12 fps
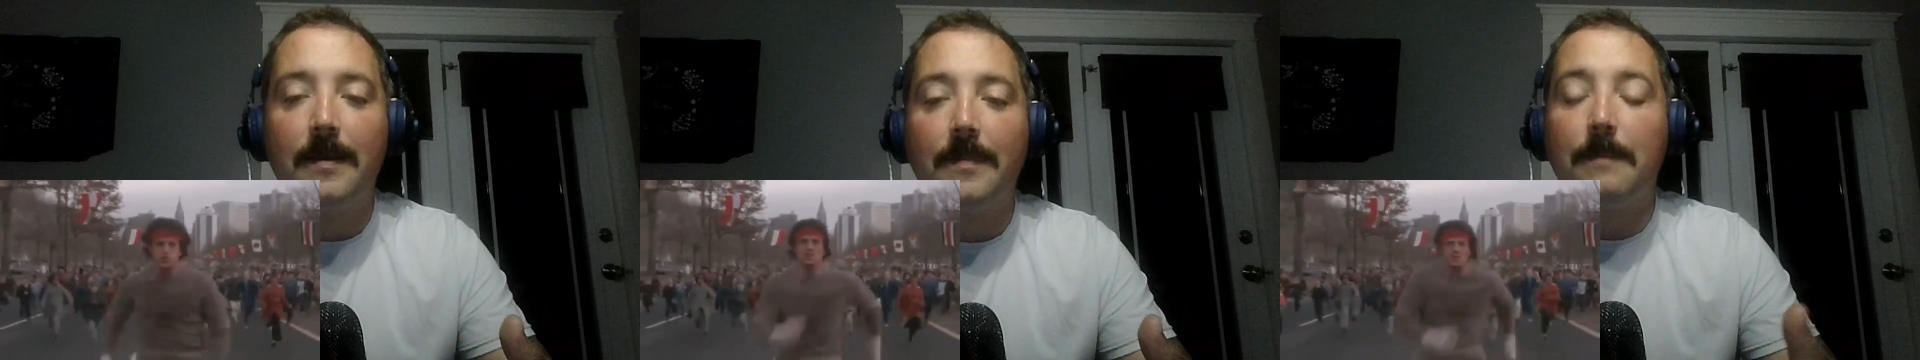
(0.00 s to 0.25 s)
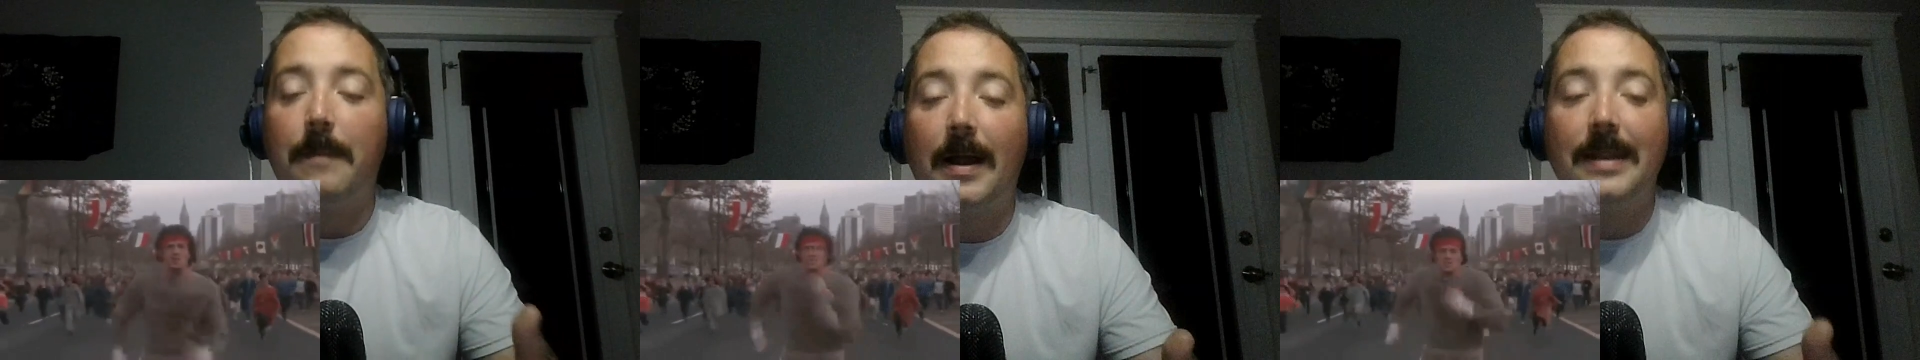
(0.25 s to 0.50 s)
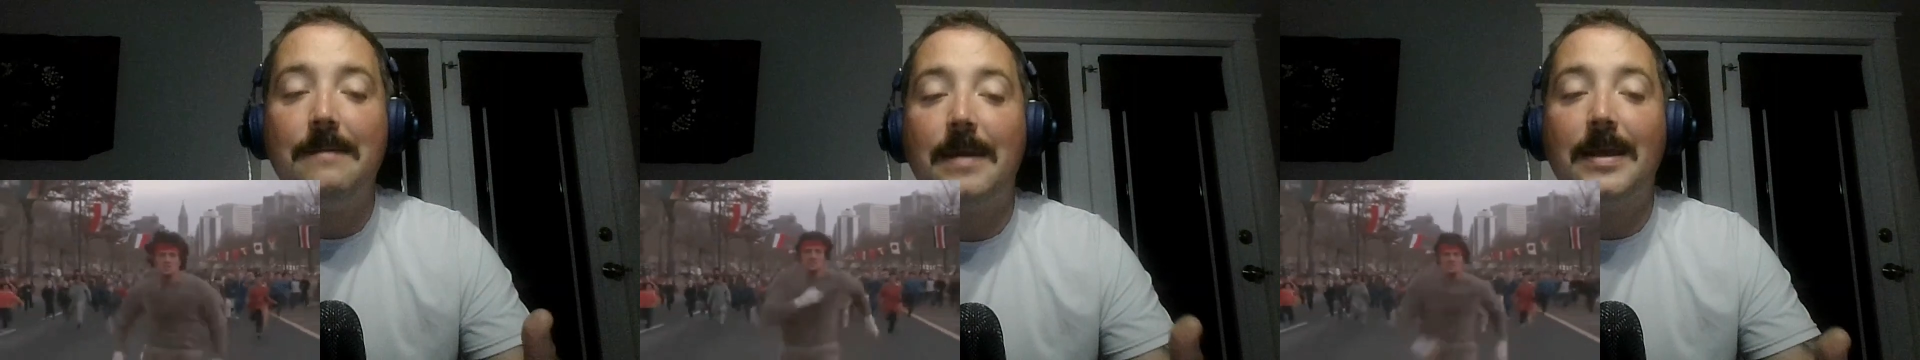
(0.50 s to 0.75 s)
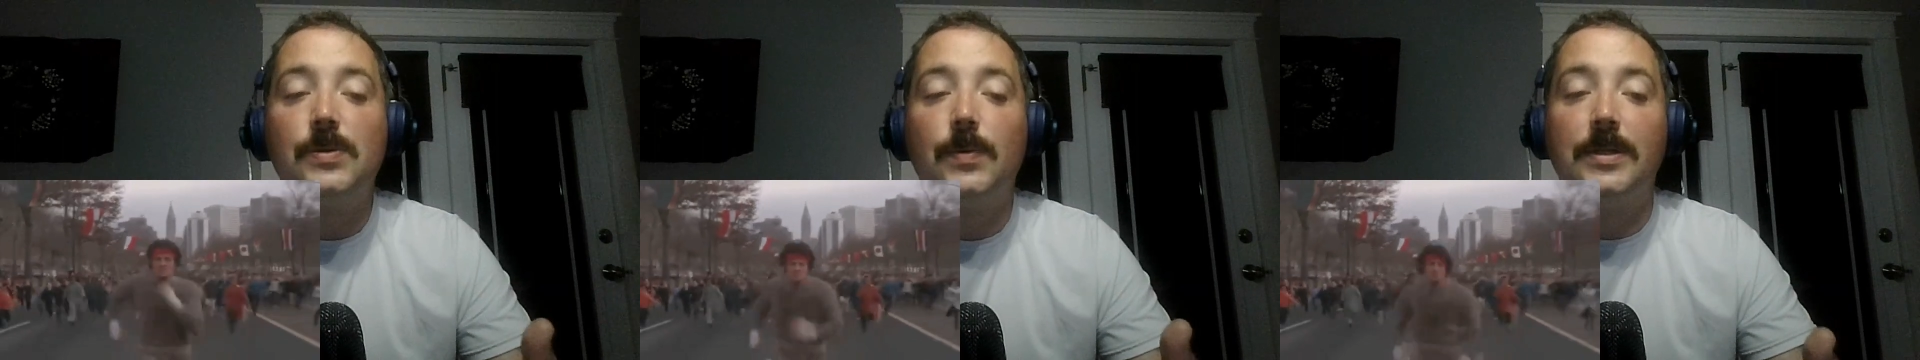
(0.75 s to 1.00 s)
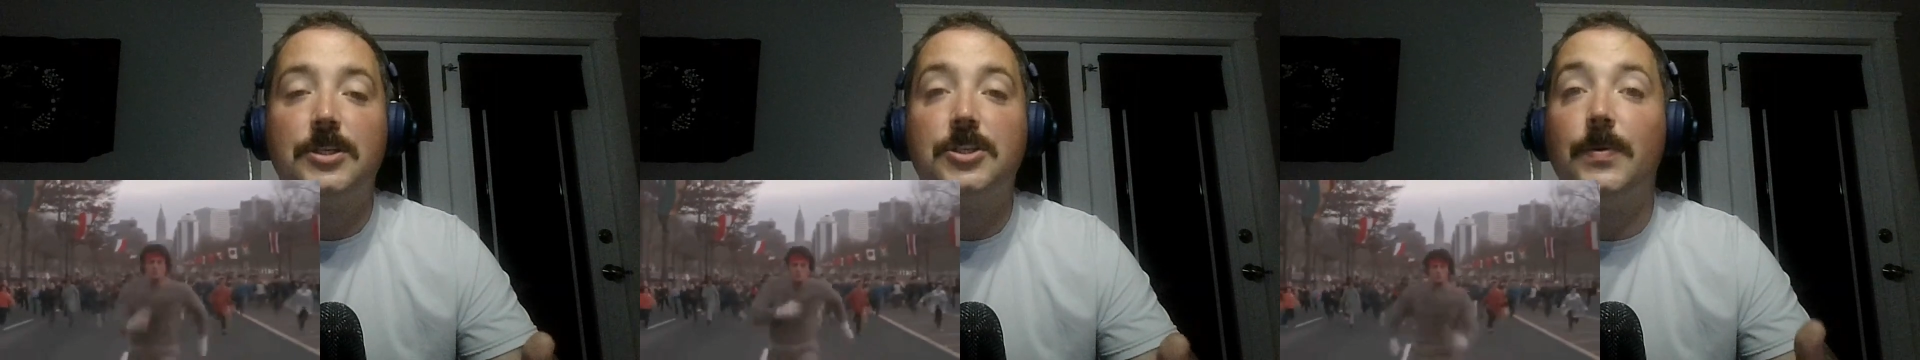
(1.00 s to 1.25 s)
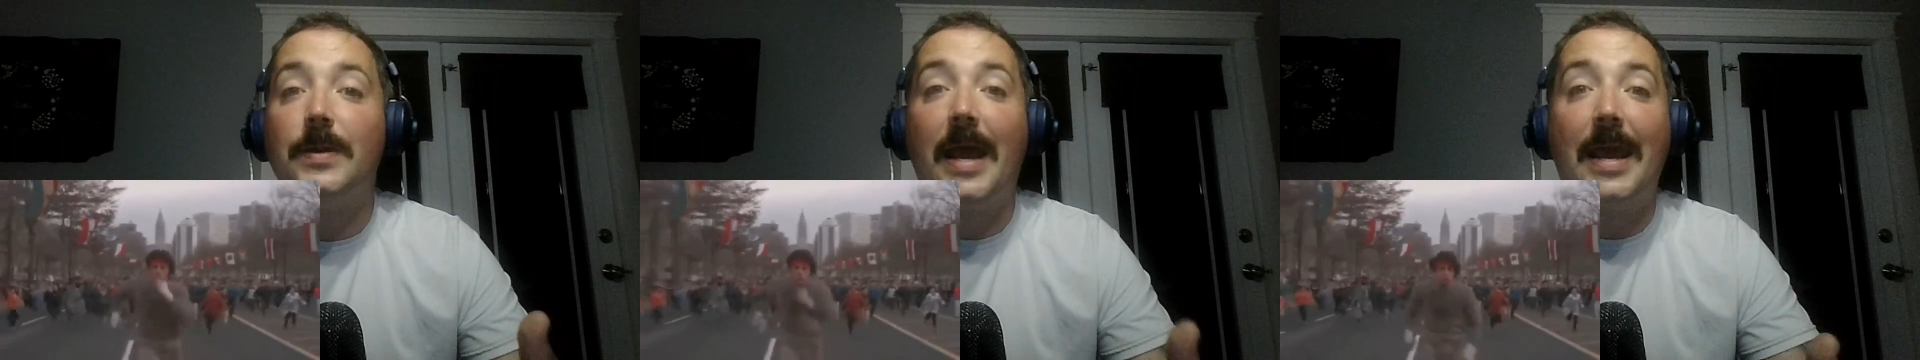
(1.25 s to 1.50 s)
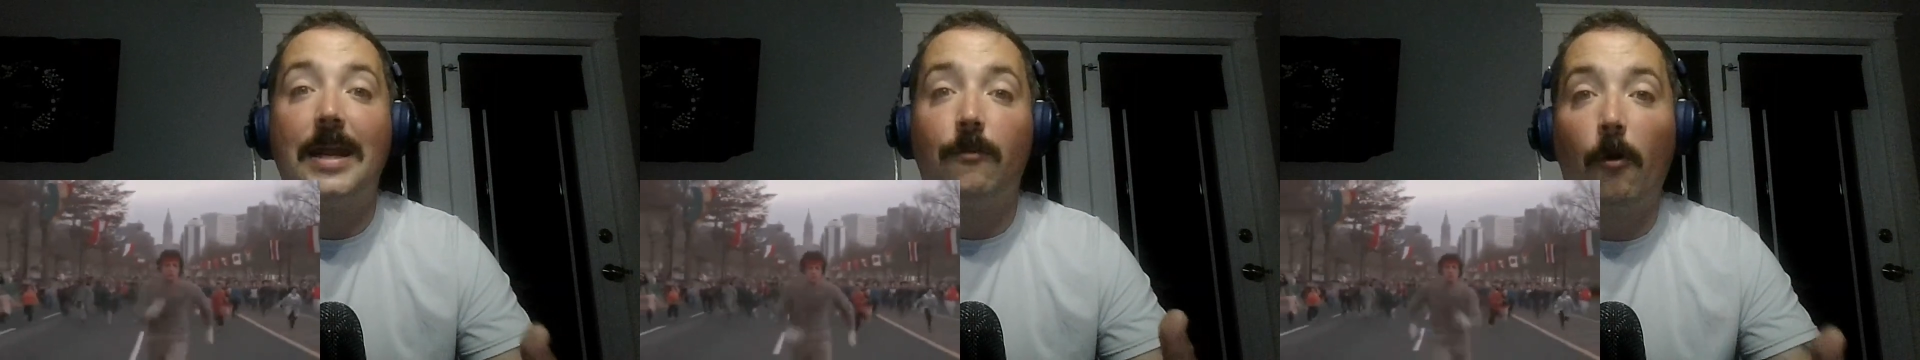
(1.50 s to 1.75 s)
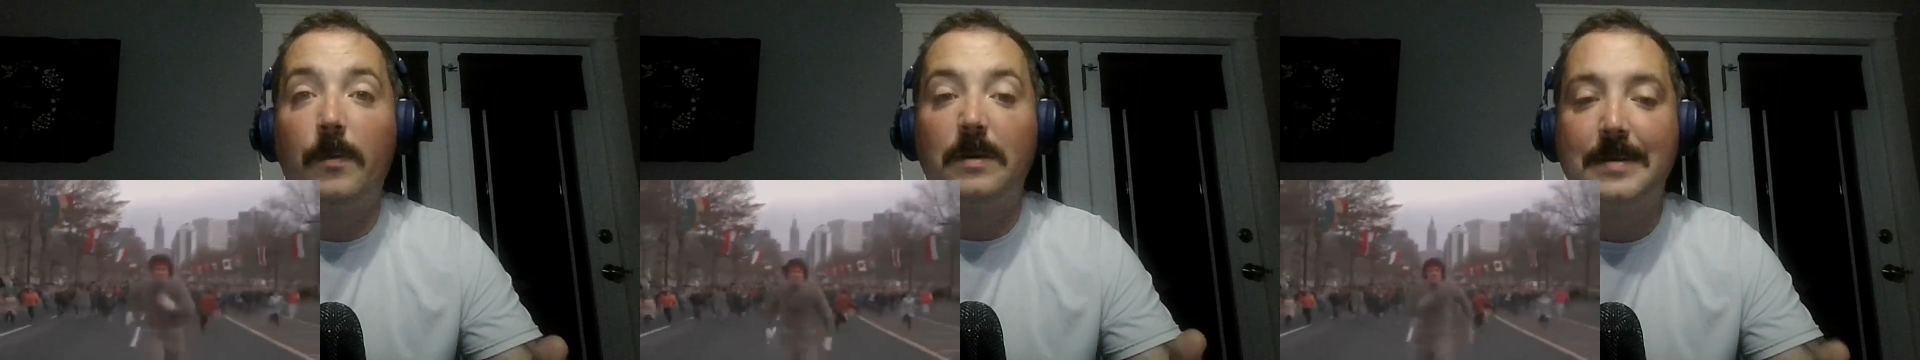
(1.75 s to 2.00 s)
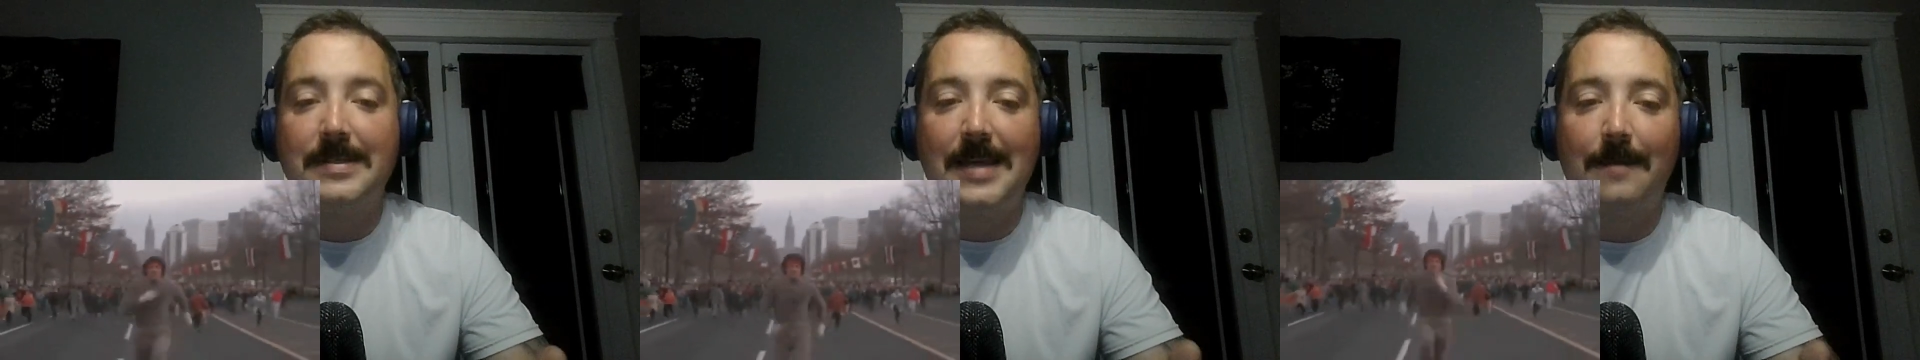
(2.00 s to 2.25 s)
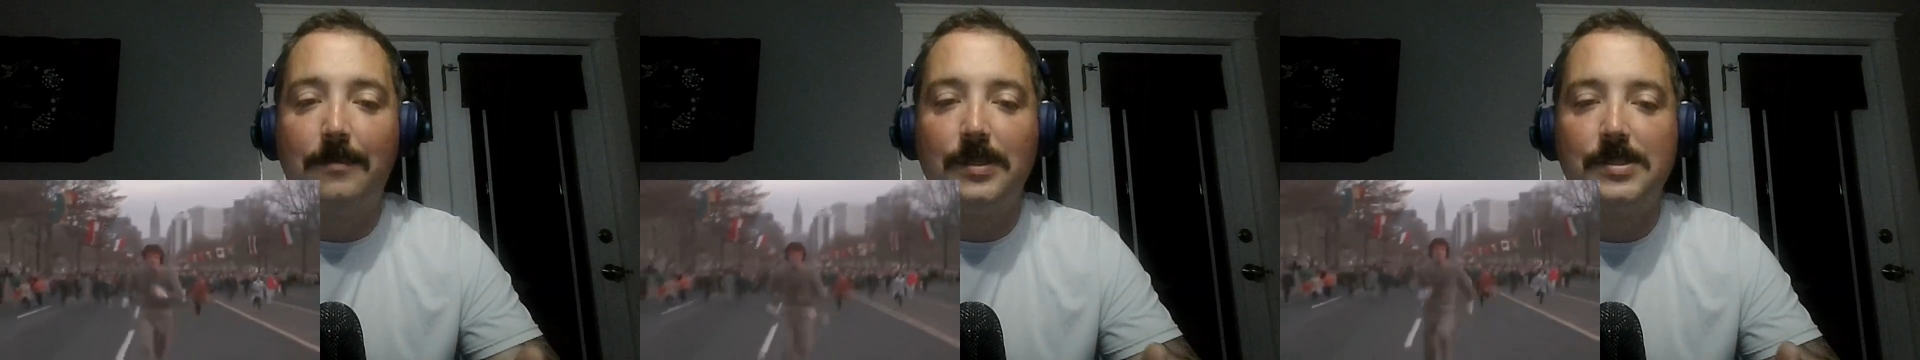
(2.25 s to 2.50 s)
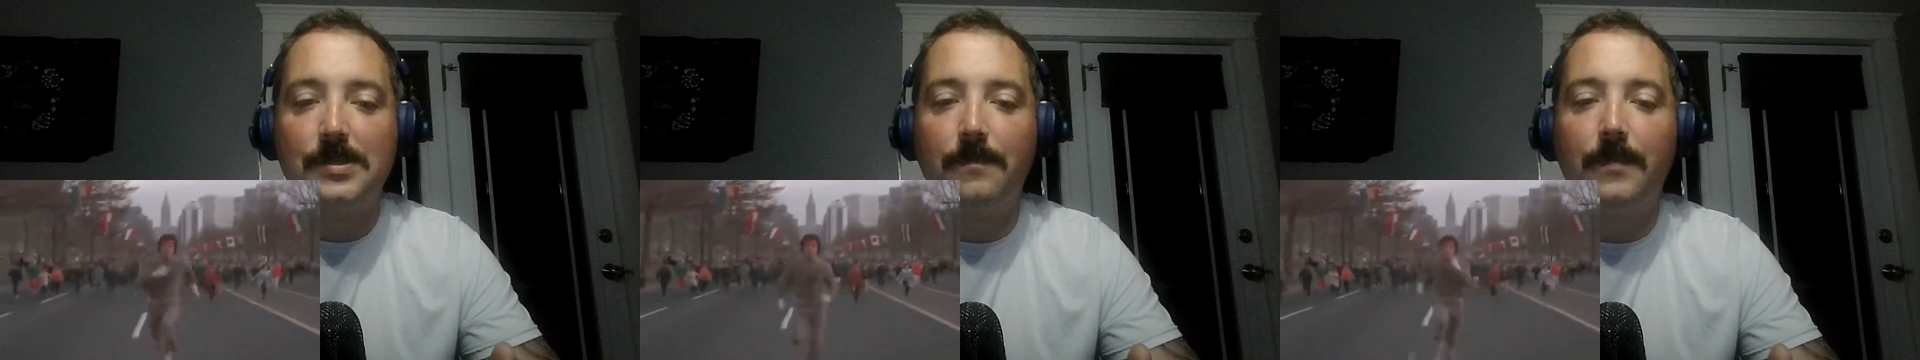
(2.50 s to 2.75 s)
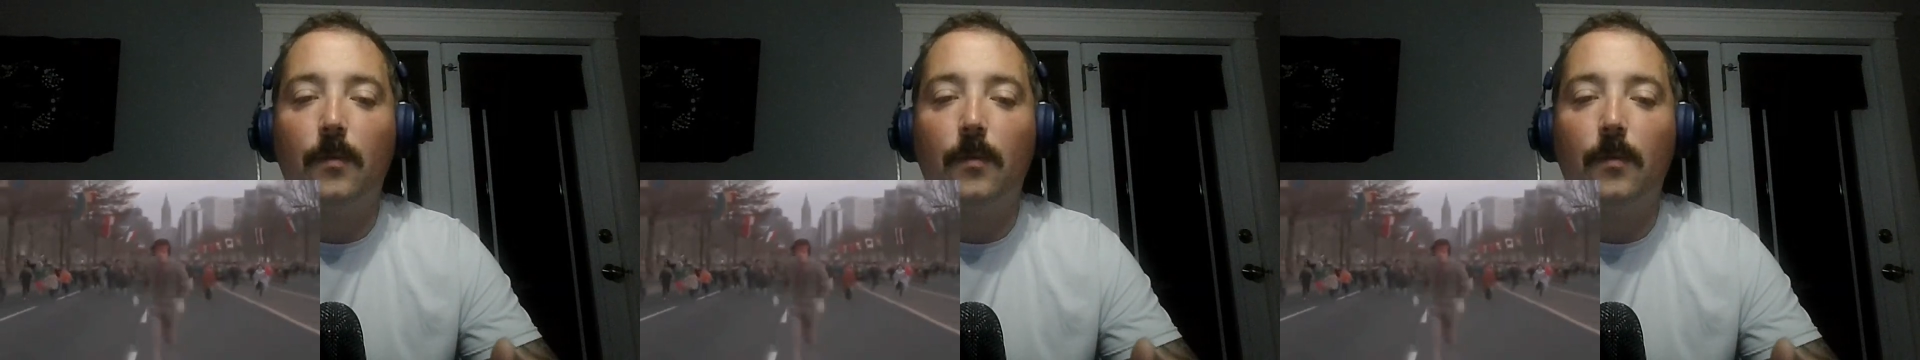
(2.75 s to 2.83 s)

the body may switch to an anaerobic metabolism,